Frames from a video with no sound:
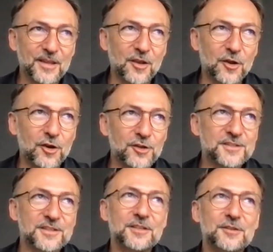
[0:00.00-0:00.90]
a
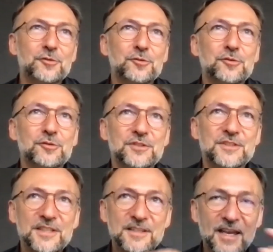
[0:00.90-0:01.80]
lot into
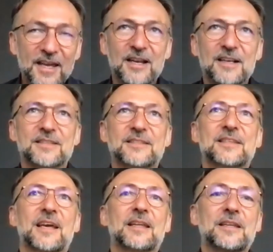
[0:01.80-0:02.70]

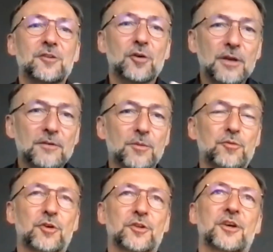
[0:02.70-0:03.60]
details and knowing the
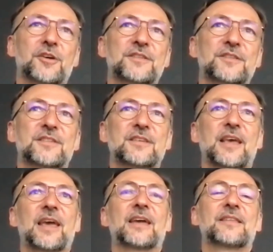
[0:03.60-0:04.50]
products
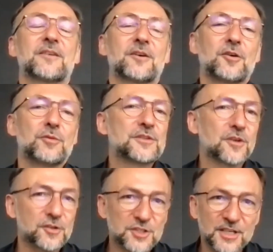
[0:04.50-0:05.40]
and
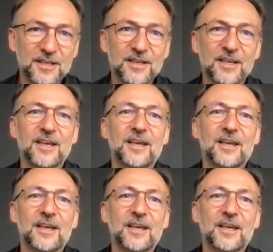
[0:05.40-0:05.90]
researching.